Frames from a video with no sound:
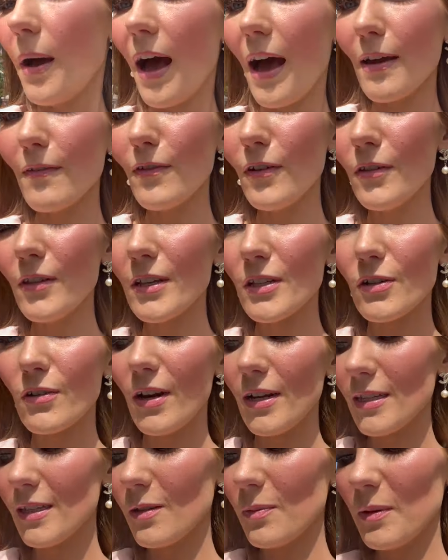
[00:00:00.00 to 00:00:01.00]
I found this
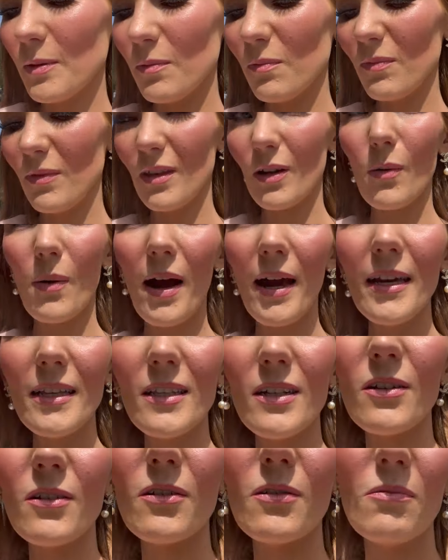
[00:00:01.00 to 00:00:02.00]
crescent to be the
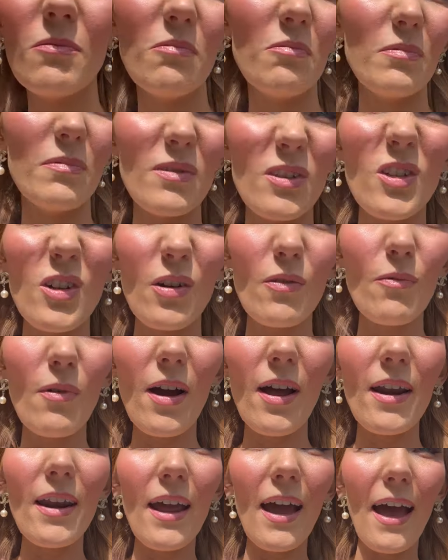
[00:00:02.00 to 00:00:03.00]
quieter sort of
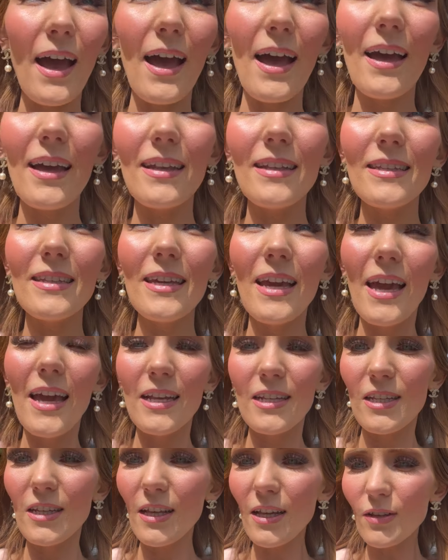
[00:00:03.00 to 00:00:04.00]
one and
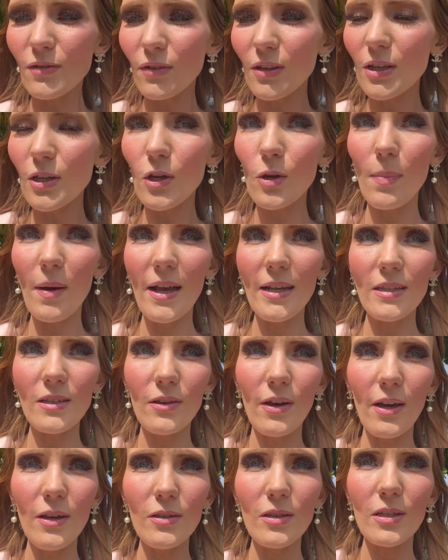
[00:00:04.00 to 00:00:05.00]
still has really cute pastel
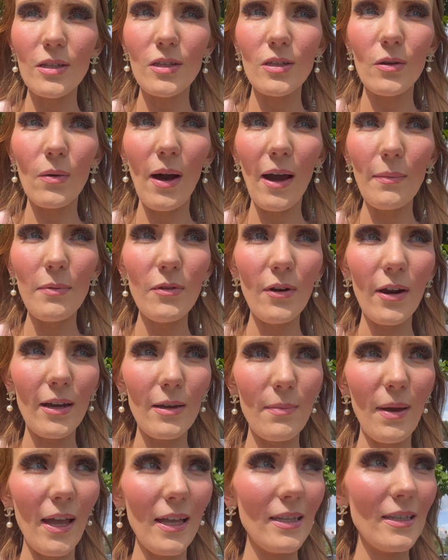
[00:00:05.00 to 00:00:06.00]
houses. So I would
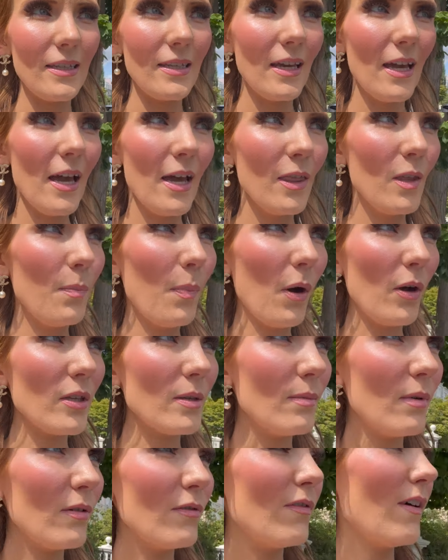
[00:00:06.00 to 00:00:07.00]
recommend the
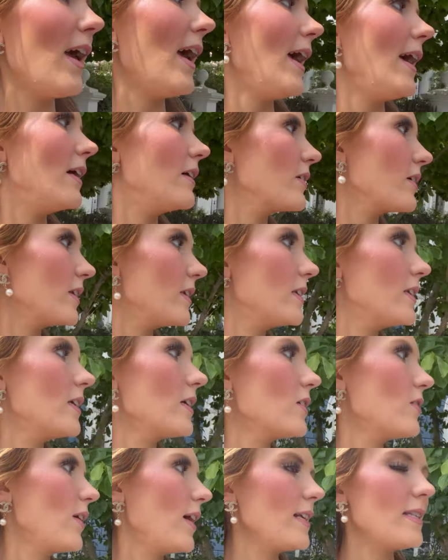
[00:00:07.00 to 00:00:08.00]
bottom of Elgin
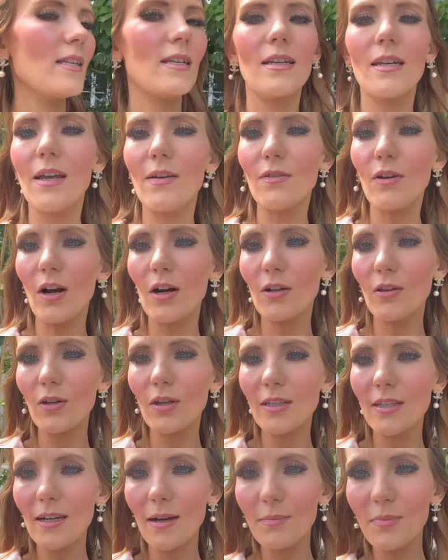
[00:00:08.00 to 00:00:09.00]
Crescent if you are
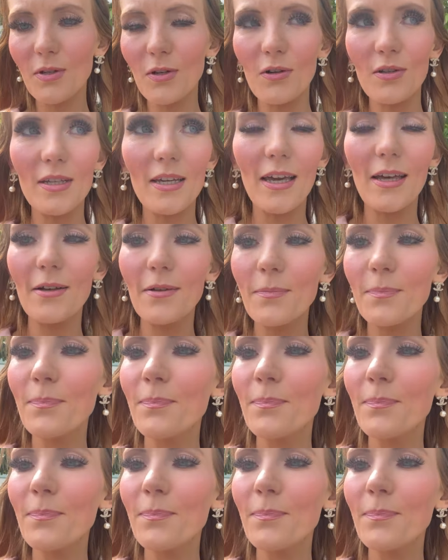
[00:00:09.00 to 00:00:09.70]
looking to come to Notting Hill.